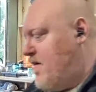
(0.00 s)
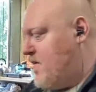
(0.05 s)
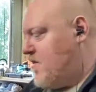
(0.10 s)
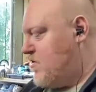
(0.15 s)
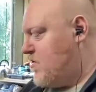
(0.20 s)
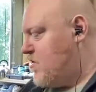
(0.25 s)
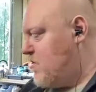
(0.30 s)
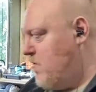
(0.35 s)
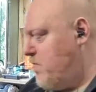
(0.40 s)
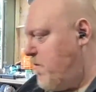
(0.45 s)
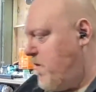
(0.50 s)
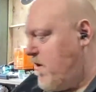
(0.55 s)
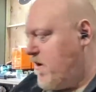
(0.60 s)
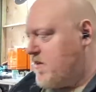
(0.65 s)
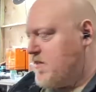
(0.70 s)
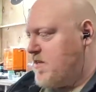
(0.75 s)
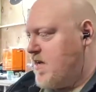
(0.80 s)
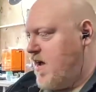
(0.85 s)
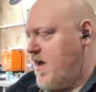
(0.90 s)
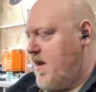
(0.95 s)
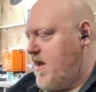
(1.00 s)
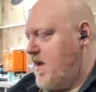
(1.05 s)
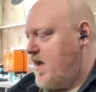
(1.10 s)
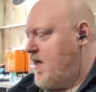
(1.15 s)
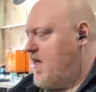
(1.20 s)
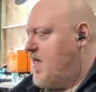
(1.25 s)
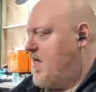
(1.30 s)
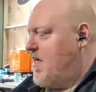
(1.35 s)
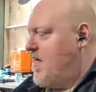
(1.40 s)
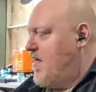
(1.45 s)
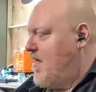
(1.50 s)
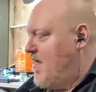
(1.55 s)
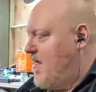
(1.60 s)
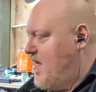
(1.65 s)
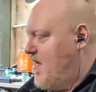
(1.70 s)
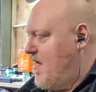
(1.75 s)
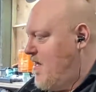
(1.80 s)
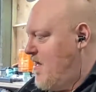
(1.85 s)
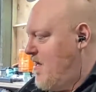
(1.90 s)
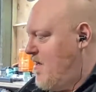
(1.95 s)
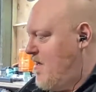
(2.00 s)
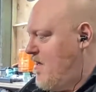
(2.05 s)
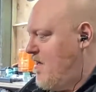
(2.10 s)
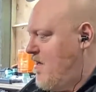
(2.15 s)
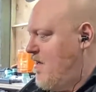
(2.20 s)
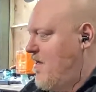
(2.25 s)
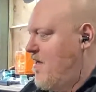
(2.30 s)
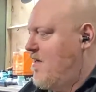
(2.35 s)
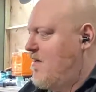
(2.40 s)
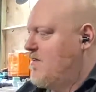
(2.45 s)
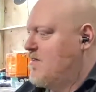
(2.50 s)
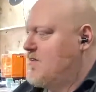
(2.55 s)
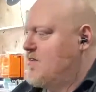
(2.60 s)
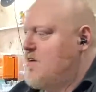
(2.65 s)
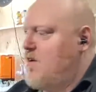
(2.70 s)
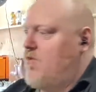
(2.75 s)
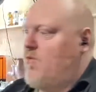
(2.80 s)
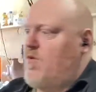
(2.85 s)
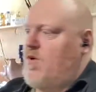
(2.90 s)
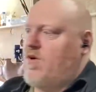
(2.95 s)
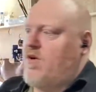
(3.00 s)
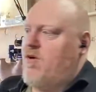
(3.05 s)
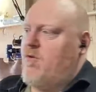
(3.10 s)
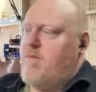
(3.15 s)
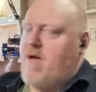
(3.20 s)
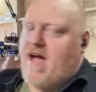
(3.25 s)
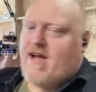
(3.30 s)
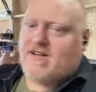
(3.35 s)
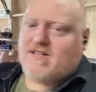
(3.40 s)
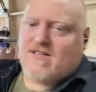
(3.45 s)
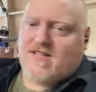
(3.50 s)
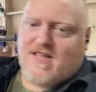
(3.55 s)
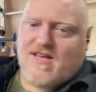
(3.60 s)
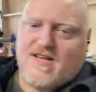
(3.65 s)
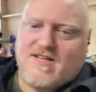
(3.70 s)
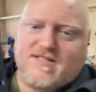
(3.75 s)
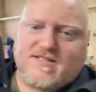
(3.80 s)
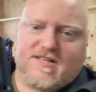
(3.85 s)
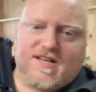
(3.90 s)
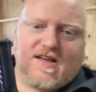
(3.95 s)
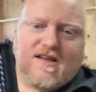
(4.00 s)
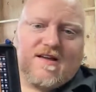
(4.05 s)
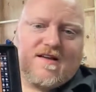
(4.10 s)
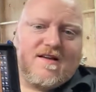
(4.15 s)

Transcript: Super exciting. So we'll go back to this.